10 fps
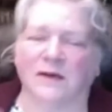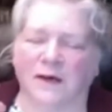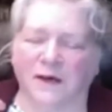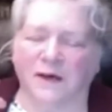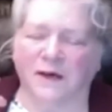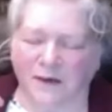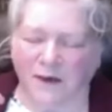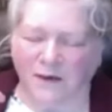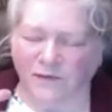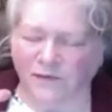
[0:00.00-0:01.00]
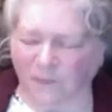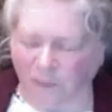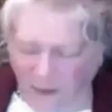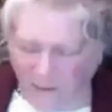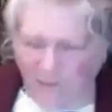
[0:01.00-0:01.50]
of
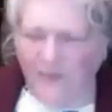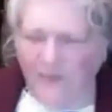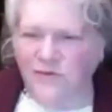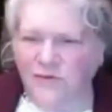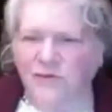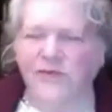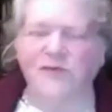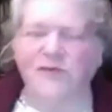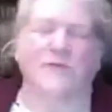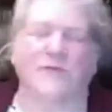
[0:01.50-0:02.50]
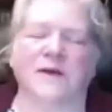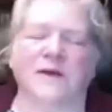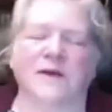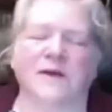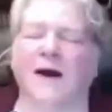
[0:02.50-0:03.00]
monstrous creatures
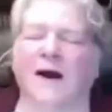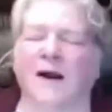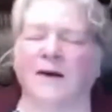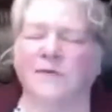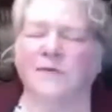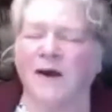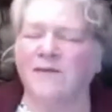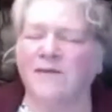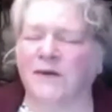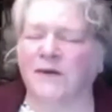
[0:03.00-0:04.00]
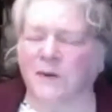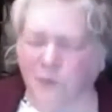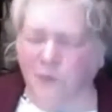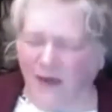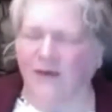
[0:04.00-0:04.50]
are driving
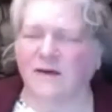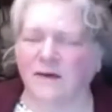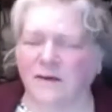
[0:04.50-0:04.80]
away